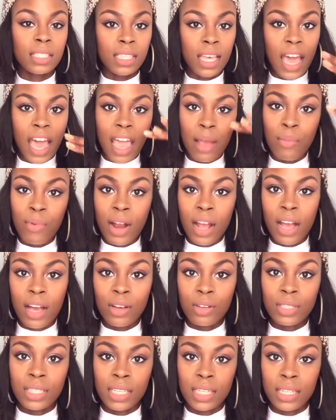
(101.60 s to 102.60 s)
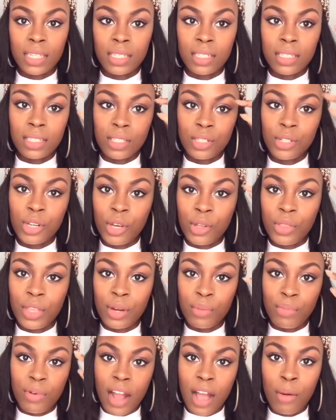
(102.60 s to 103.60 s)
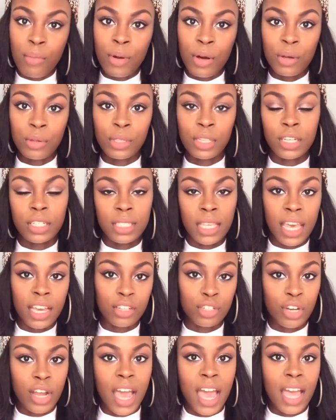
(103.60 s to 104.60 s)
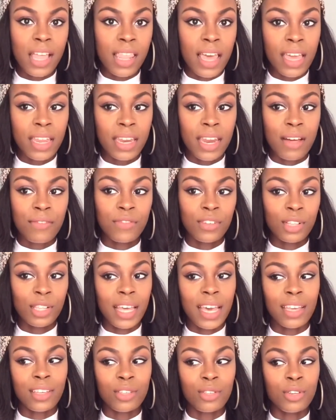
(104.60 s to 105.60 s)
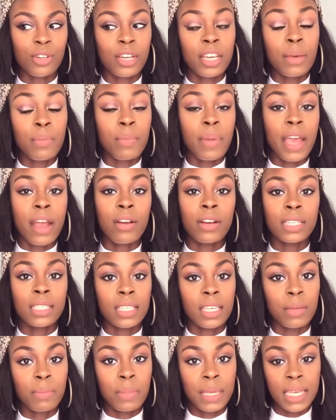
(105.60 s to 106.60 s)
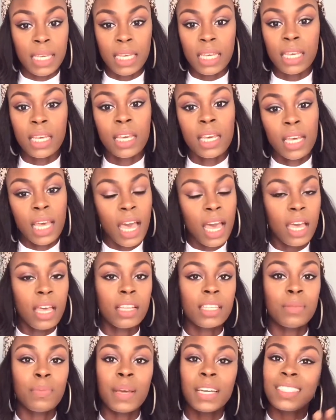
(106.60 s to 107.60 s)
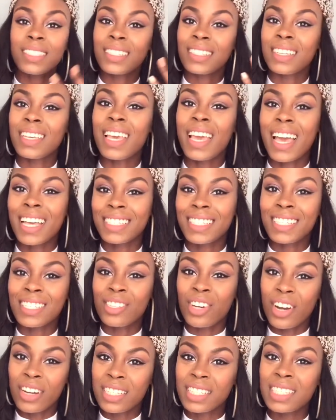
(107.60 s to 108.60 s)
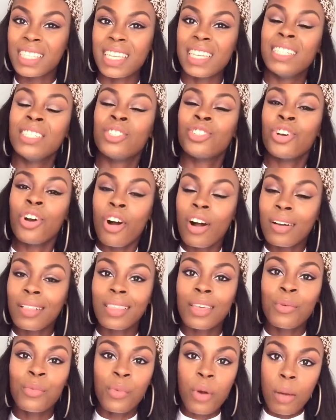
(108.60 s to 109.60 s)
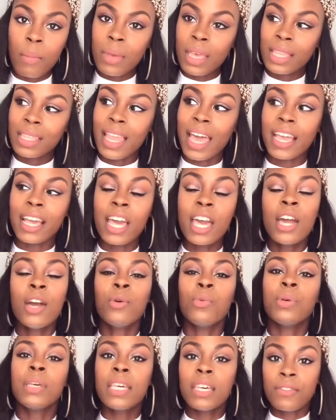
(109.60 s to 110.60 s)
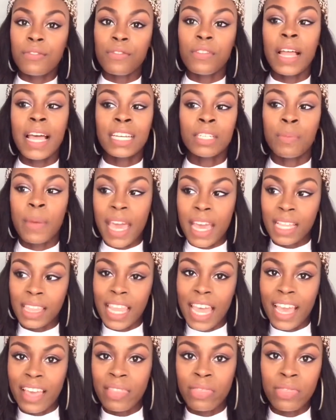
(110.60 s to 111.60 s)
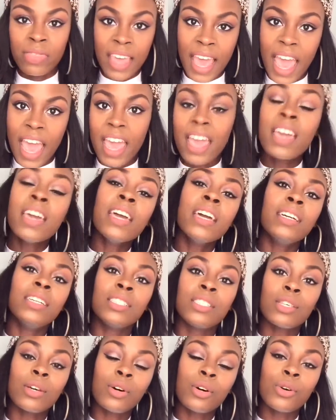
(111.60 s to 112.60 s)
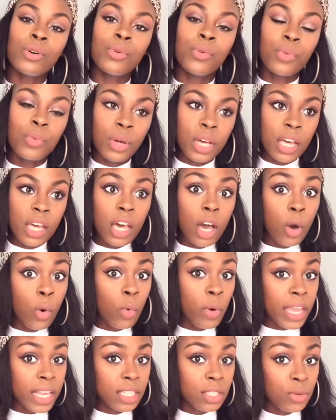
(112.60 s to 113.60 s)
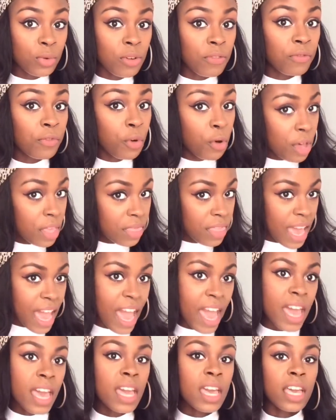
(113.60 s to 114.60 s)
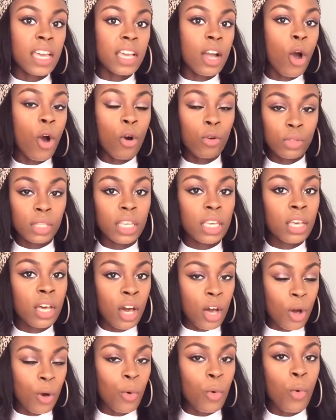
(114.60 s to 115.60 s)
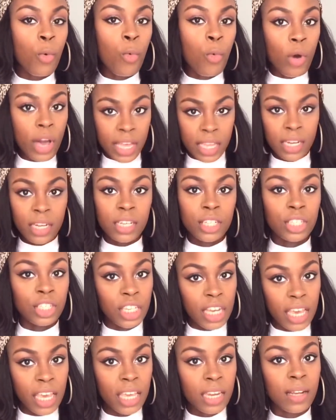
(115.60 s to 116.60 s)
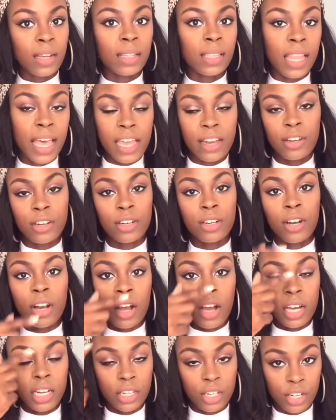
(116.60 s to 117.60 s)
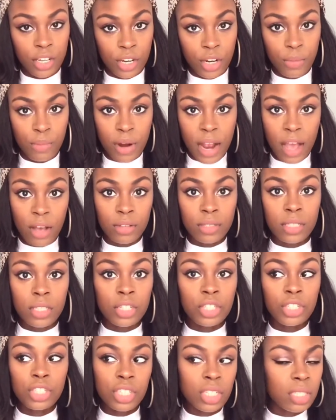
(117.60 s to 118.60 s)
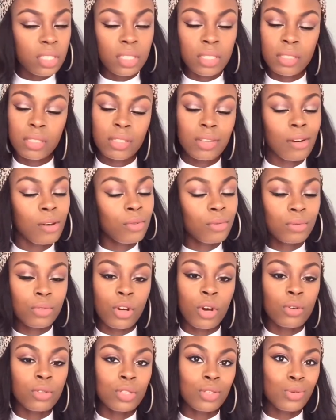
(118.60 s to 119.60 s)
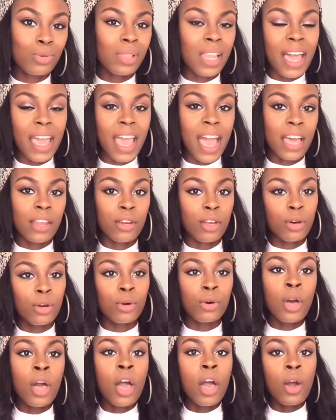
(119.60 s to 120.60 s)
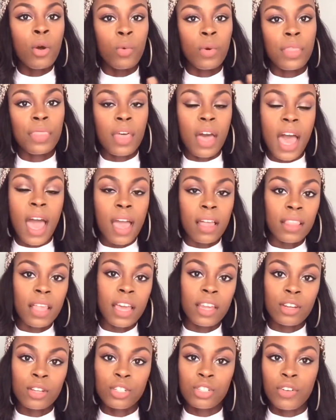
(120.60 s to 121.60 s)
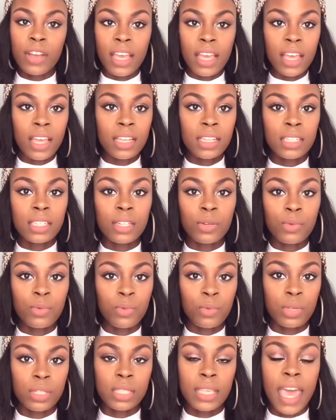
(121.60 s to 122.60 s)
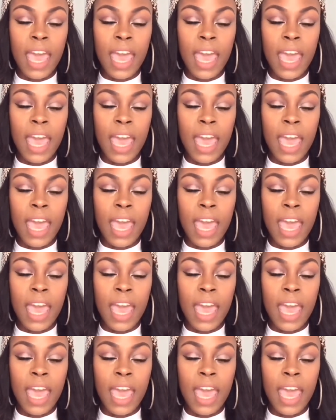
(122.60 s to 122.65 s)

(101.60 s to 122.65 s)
eyebrows and their brow bone looks extra highlighted. I feel like you're embarrassing me, especially as a dark-skinned chocolate woman. Like, we get flashback like that. And so a way to avoid that, only go one shade lighter under your brows. Just don't go too light. I know when the highlighter trend was